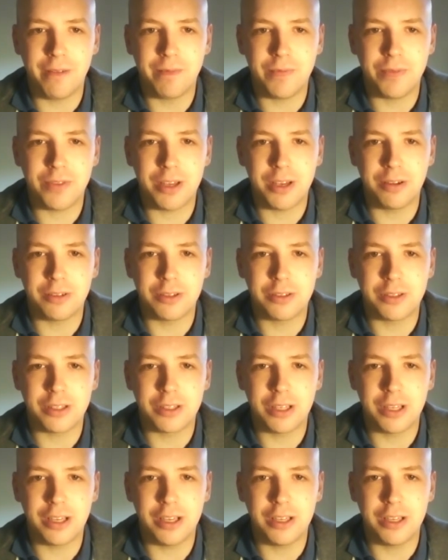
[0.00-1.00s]
It
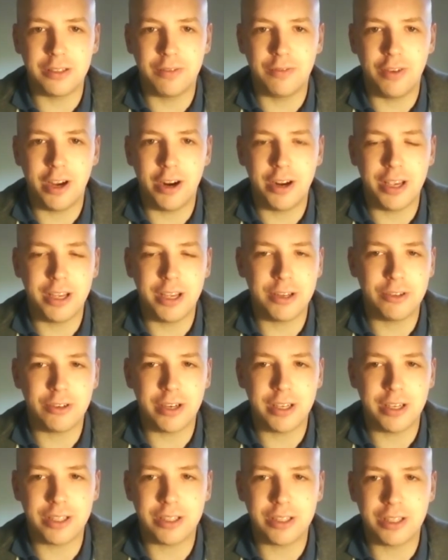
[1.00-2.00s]
is a very
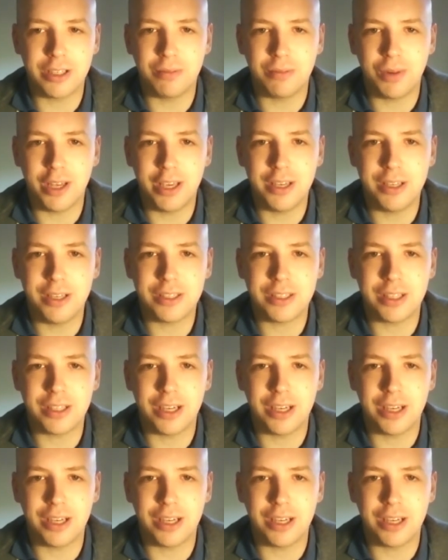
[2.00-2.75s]
interesting place,